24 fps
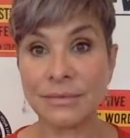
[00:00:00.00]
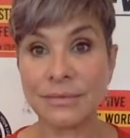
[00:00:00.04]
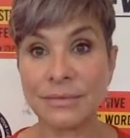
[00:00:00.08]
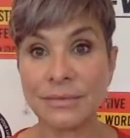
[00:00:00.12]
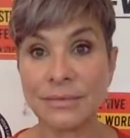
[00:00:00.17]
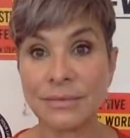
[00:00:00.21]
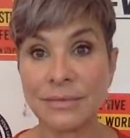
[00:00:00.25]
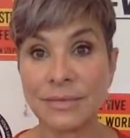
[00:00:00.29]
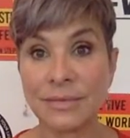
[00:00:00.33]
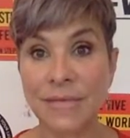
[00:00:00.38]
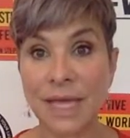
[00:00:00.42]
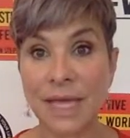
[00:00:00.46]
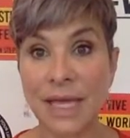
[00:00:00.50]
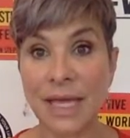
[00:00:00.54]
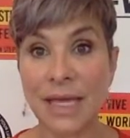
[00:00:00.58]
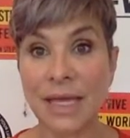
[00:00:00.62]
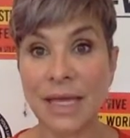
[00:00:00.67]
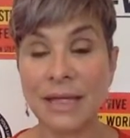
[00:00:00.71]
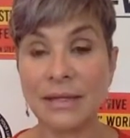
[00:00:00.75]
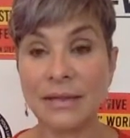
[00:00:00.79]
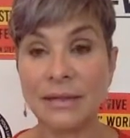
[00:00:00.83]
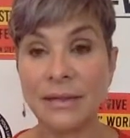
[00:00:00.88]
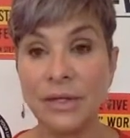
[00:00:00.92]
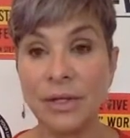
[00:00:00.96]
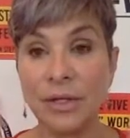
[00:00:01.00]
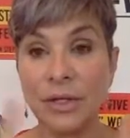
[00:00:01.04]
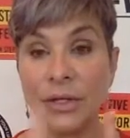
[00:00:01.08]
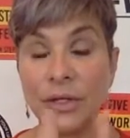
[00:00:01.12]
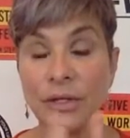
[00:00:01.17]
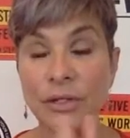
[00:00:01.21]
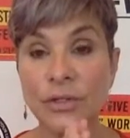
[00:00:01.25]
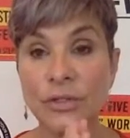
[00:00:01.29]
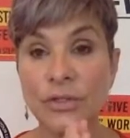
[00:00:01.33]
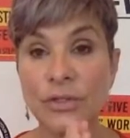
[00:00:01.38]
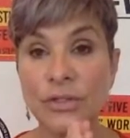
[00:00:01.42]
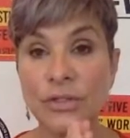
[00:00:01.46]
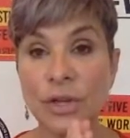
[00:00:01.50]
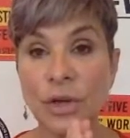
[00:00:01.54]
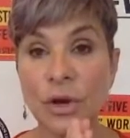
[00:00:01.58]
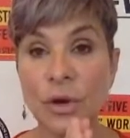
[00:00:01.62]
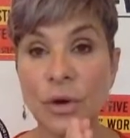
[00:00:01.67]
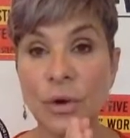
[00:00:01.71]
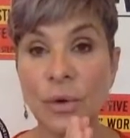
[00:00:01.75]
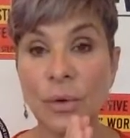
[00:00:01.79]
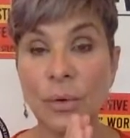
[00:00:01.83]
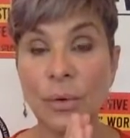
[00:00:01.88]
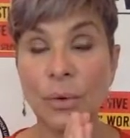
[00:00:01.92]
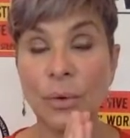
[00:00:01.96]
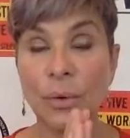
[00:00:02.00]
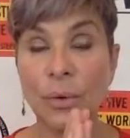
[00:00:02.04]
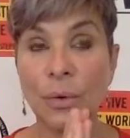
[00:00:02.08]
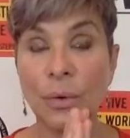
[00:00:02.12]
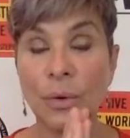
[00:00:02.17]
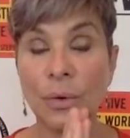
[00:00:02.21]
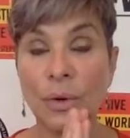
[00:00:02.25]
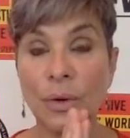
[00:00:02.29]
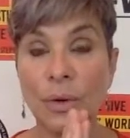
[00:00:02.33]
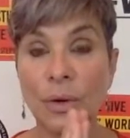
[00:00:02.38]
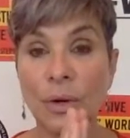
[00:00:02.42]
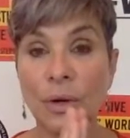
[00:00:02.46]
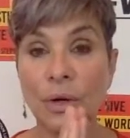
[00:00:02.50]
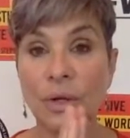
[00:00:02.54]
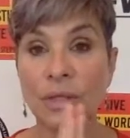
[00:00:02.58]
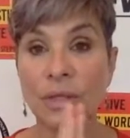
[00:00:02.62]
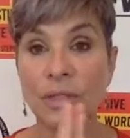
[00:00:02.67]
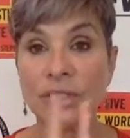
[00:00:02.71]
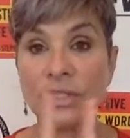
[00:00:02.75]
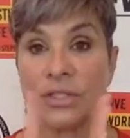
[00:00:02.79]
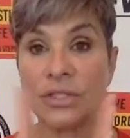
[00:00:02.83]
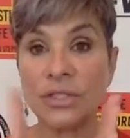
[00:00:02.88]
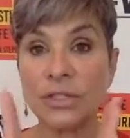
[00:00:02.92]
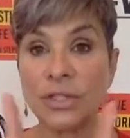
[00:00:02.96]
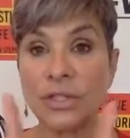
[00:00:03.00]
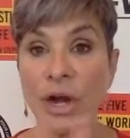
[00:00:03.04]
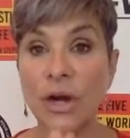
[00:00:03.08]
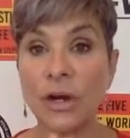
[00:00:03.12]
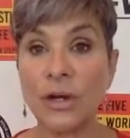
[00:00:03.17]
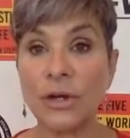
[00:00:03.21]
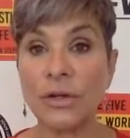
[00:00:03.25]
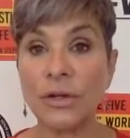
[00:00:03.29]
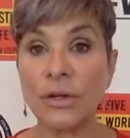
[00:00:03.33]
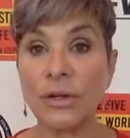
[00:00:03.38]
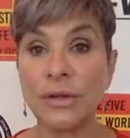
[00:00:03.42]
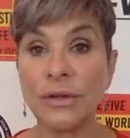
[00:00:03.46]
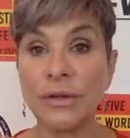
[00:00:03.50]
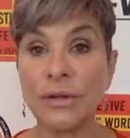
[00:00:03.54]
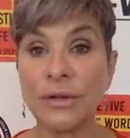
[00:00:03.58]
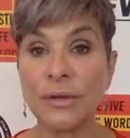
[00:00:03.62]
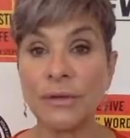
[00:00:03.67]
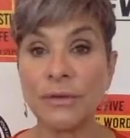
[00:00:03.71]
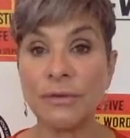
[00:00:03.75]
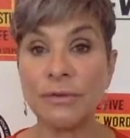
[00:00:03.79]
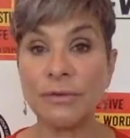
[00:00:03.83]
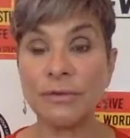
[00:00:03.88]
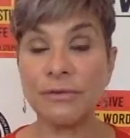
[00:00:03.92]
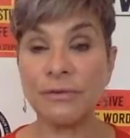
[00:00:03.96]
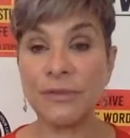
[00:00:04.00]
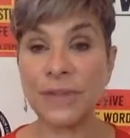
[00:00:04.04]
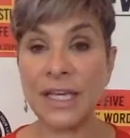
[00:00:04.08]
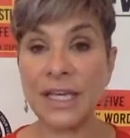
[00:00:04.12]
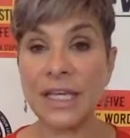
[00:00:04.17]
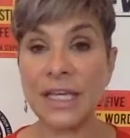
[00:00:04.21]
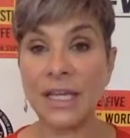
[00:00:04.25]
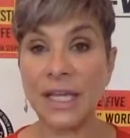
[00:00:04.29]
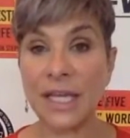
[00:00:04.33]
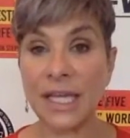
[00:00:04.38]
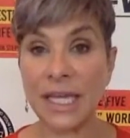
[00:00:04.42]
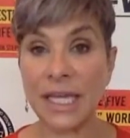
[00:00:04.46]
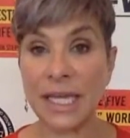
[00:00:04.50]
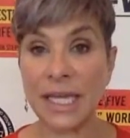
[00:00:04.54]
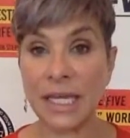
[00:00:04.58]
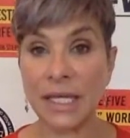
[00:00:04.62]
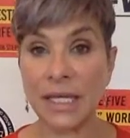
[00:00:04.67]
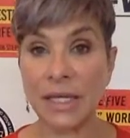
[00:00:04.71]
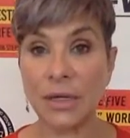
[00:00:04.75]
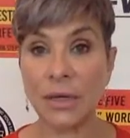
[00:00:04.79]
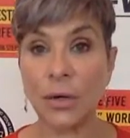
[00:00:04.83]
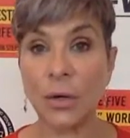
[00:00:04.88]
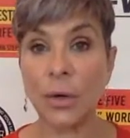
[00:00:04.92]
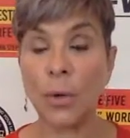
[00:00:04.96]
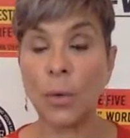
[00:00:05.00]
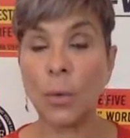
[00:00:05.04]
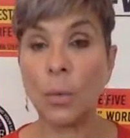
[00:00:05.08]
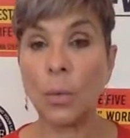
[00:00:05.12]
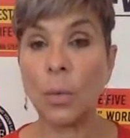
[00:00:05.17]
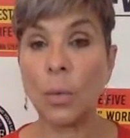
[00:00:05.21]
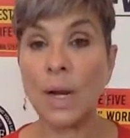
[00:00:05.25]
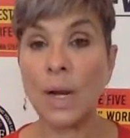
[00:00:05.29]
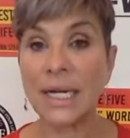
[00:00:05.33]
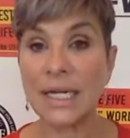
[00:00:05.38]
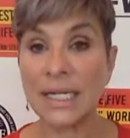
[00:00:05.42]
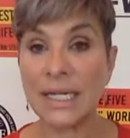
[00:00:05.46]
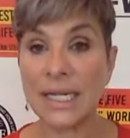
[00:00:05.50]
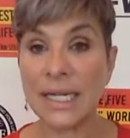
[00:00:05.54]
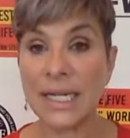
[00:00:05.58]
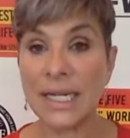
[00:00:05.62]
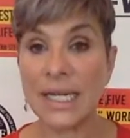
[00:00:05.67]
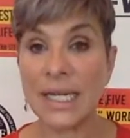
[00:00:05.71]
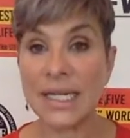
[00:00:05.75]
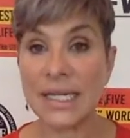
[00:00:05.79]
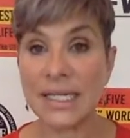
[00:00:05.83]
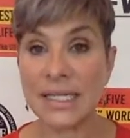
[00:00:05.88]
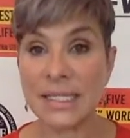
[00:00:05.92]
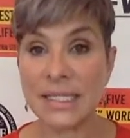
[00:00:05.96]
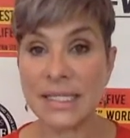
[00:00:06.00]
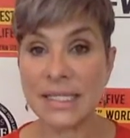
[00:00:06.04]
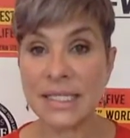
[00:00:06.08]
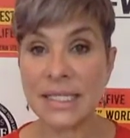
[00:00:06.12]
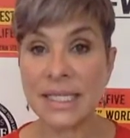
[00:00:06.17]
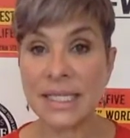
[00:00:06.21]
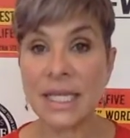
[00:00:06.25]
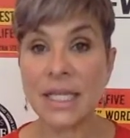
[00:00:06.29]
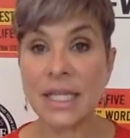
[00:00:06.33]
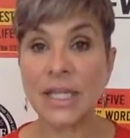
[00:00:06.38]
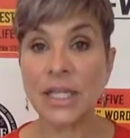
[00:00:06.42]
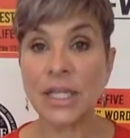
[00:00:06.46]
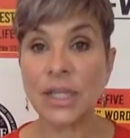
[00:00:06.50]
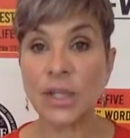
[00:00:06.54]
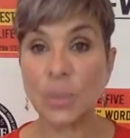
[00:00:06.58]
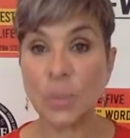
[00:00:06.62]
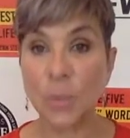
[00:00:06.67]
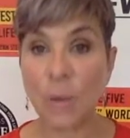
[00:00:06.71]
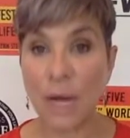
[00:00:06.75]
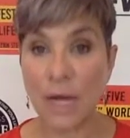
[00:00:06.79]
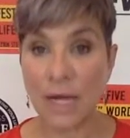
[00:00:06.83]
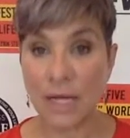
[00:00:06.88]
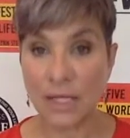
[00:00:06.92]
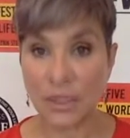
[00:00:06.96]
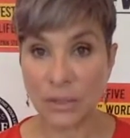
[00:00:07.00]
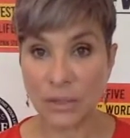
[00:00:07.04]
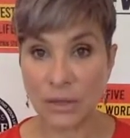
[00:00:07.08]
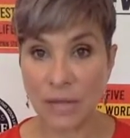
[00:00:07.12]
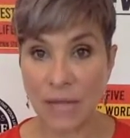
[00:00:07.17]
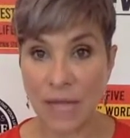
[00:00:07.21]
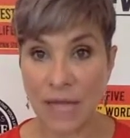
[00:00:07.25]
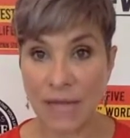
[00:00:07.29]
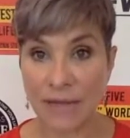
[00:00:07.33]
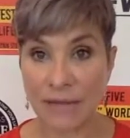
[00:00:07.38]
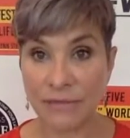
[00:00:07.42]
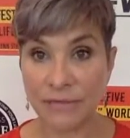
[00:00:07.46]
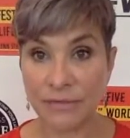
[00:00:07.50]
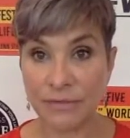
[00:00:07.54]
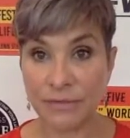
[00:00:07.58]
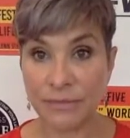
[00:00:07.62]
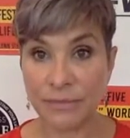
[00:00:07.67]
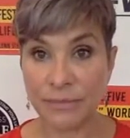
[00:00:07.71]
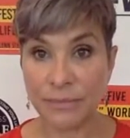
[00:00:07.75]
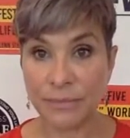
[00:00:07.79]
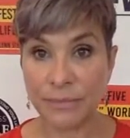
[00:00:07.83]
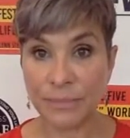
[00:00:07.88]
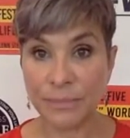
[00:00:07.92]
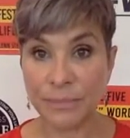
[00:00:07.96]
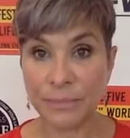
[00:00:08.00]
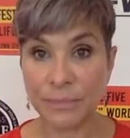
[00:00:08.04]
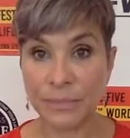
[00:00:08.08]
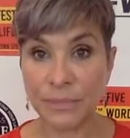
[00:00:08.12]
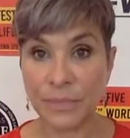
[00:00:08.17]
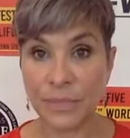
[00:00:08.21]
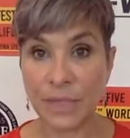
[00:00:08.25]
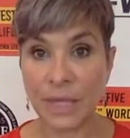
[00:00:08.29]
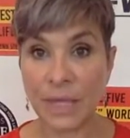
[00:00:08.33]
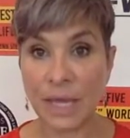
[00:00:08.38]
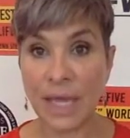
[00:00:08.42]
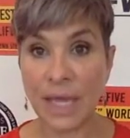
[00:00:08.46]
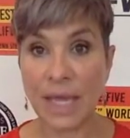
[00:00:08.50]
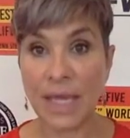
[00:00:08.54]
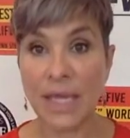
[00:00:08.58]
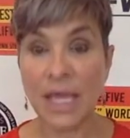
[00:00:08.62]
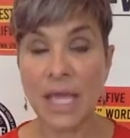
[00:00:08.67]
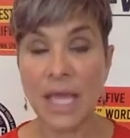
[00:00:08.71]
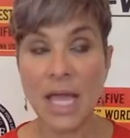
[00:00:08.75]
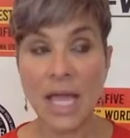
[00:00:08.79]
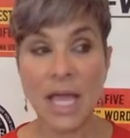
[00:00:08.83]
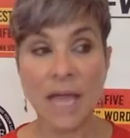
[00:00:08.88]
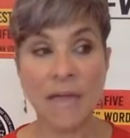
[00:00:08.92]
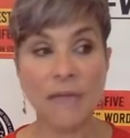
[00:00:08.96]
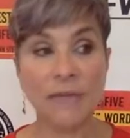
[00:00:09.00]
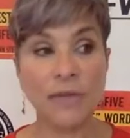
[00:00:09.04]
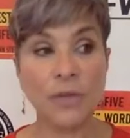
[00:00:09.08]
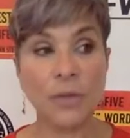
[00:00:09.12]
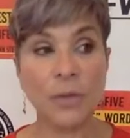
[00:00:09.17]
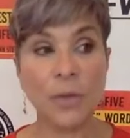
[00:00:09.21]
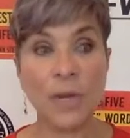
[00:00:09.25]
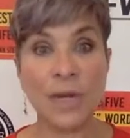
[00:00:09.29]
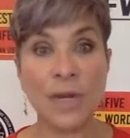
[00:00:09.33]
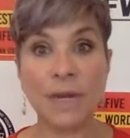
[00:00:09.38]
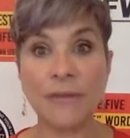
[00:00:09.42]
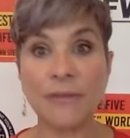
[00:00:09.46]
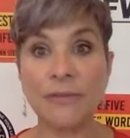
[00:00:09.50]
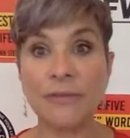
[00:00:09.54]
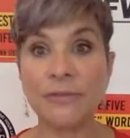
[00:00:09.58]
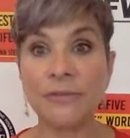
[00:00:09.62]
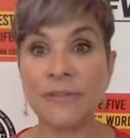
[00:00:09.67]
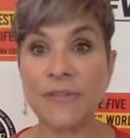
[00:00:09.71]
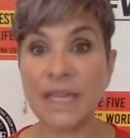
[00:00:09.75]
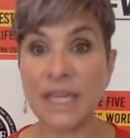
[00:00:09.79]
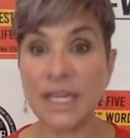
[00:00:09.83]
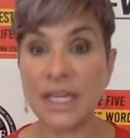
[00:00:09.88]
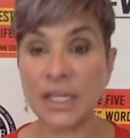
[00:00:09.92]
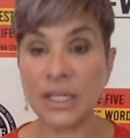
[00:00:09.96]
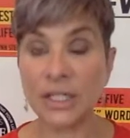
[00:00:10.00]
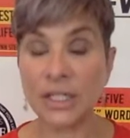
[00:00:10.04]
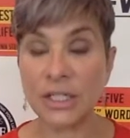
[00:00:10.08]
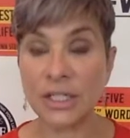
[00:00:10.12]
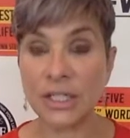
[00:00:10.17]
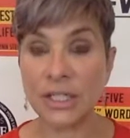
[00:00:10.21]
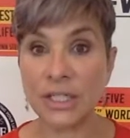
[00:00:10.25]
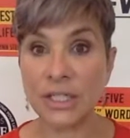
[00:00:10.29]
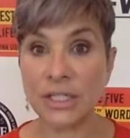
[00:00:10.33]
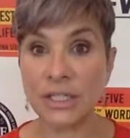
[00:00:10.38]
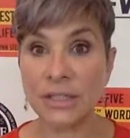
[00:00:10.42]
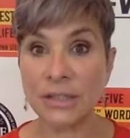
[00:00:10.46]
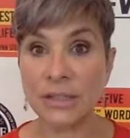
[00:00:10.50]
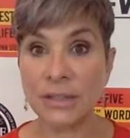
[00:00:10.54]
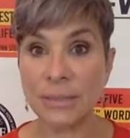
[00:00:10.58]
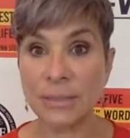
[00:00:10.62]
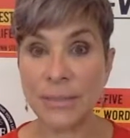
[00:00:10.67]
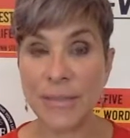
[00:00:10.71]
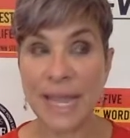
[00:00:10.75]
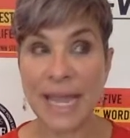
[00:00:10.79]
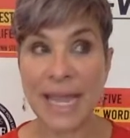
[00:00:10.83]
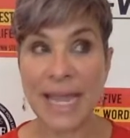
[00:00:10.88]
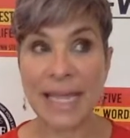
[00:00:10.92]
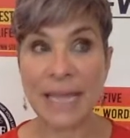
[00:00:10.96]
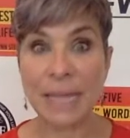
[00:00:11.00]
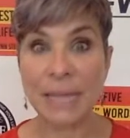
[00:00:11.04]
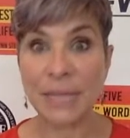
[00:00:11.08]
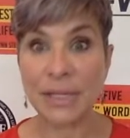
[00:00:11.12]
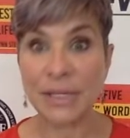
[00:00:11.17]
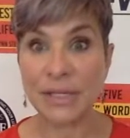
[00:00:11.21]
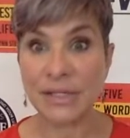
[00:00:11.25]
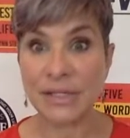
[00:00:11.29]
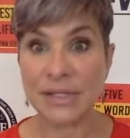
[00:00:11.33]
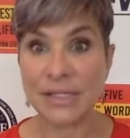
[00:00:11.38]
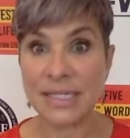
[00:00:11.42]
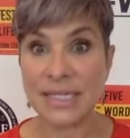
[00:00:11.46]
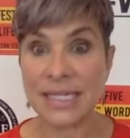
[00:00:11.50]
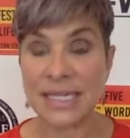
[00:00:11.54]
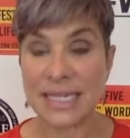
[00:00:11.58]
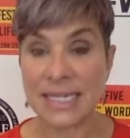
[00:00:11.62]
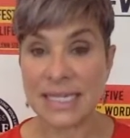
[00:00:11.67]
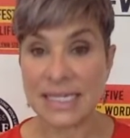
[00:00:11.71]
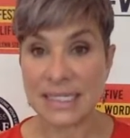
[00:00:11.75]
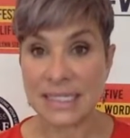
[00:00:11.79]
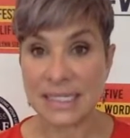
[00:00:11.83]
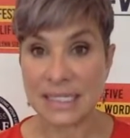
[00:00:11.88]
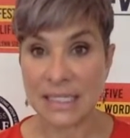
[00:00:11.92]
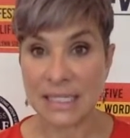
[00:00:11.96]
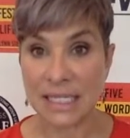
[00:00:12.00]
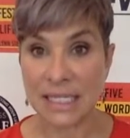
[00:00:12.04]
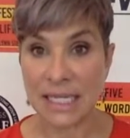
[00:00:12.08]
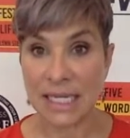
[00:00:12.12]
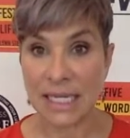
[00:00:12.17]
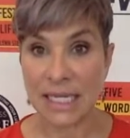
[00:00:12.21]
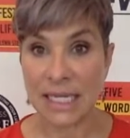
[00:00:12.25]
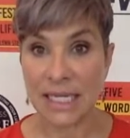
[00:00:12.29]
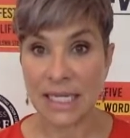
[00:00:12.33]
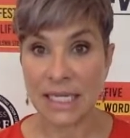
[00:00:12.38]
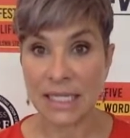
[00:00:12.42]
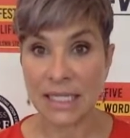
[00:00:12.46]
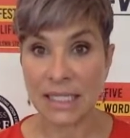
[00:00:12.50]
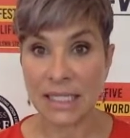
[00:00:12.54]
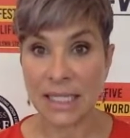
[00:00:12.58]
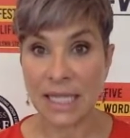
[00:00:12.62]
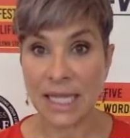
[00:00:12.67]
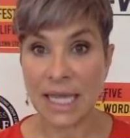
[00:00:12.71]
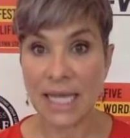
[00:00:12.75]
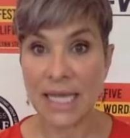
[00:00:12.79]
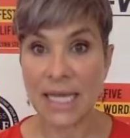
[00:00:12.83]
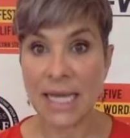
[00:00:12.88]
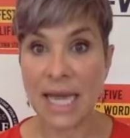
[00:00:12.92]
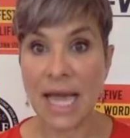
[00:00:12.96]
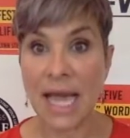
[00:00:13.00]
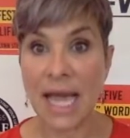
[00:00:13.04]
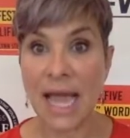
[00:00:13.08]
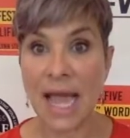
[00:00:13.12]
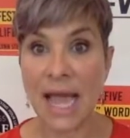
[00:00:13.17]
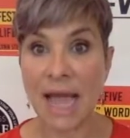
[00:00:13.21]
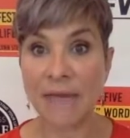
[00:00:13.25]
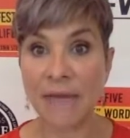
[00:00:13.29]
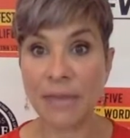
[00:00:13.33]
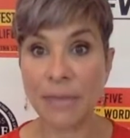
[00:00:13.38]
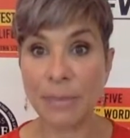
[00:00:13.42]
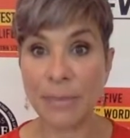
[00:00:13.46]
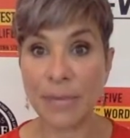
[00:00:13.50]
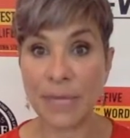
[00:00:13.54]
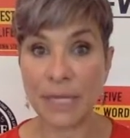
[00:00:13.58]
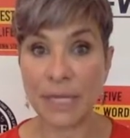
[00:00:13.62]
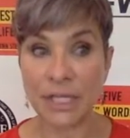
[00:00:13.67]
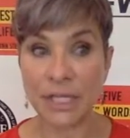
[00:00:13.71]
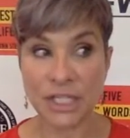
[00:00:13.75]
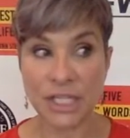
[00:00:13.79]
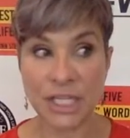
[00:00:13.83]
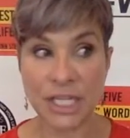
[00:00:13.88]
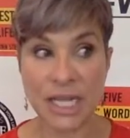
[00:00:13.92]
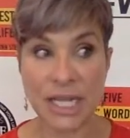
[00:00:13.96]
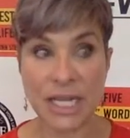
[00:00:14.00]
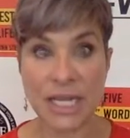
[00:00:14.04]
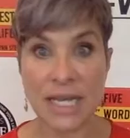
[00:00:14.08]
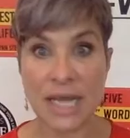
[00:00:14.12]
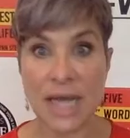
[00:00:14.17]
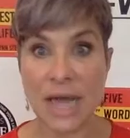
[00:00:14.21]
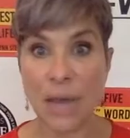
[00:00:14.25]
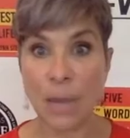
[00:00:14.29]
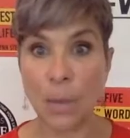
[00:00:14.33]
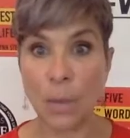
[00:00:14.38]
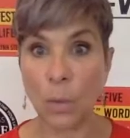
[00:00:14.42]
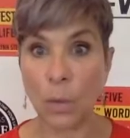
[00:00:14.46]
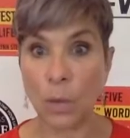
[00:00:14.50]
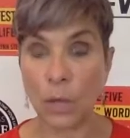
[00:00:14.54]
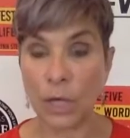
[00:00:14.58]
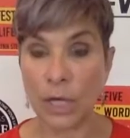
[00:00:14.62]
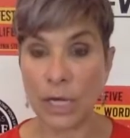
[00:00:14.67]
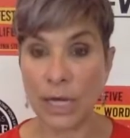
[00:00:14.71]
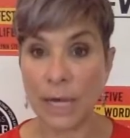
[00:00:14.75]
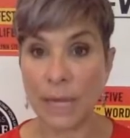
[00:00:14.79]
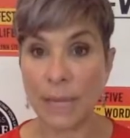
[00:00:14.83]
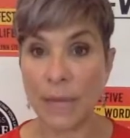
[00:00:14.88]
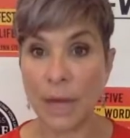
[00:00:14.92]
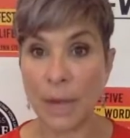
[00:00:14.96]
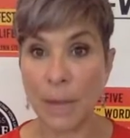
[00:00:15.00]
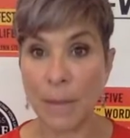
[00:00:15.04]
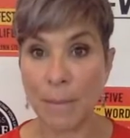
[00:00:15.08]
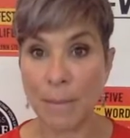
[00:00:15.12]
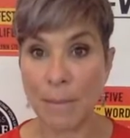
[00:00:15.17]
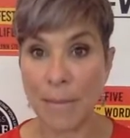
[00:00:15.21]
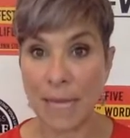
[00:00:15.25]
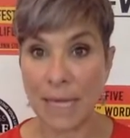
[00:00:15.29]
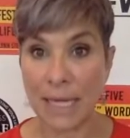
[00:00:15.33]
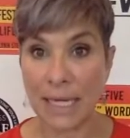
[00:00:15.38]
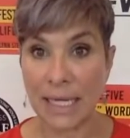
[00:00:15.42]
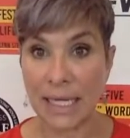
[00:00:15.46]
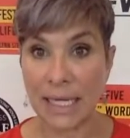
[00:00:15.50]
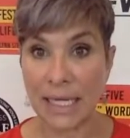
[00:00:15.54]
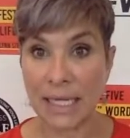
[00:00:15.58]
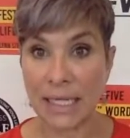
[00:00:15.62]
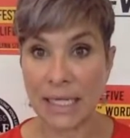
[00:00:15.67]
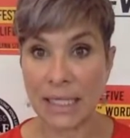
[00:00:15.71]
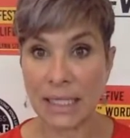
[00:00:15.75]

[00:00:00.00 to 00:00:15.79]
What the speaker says: Okay? So start feeling what it is that you want in your life. Okay? If you want to feel paying bills easily and not have a budget and not worry about money,